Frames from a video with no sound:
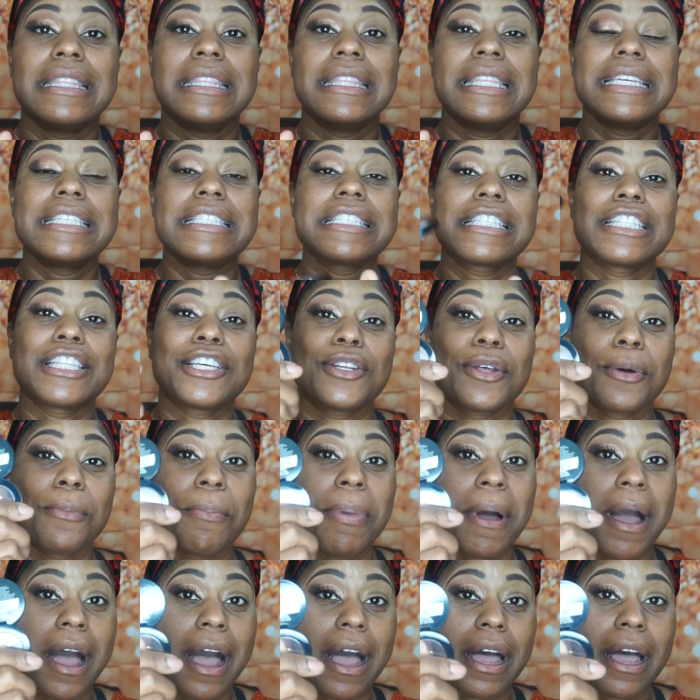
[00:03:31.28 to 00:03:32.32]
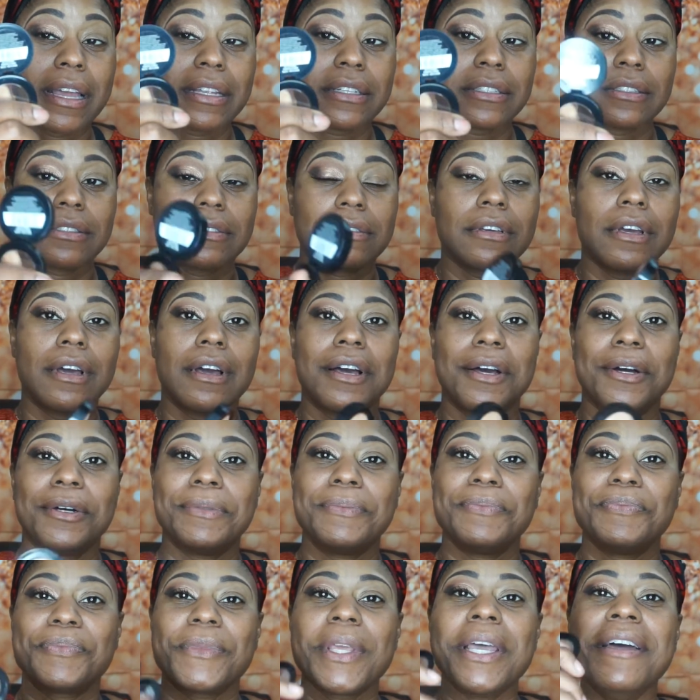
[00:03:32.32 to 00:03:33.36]
This little pot,
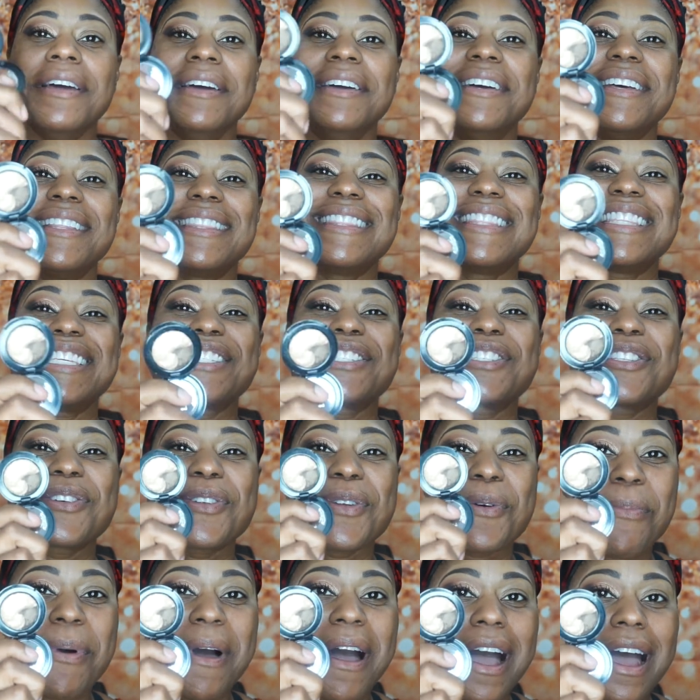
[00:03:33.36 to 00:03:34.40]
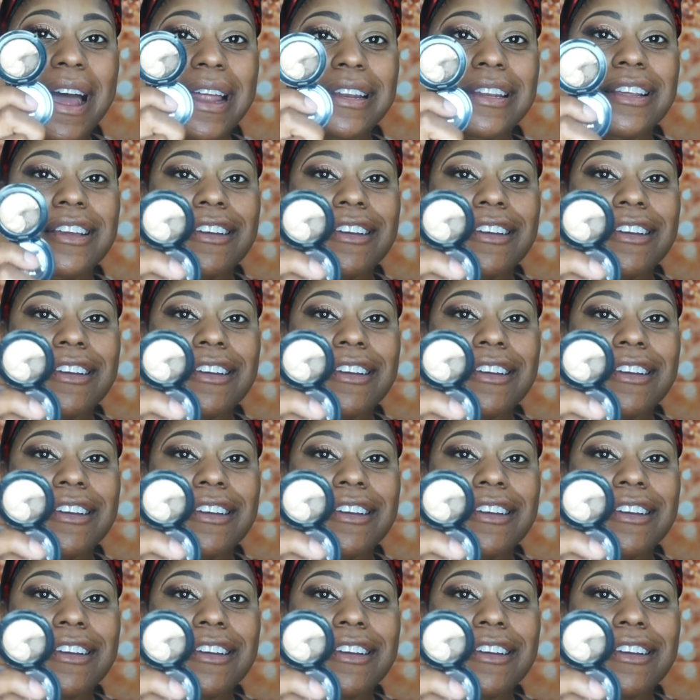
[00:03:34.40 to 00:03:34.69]
this little pot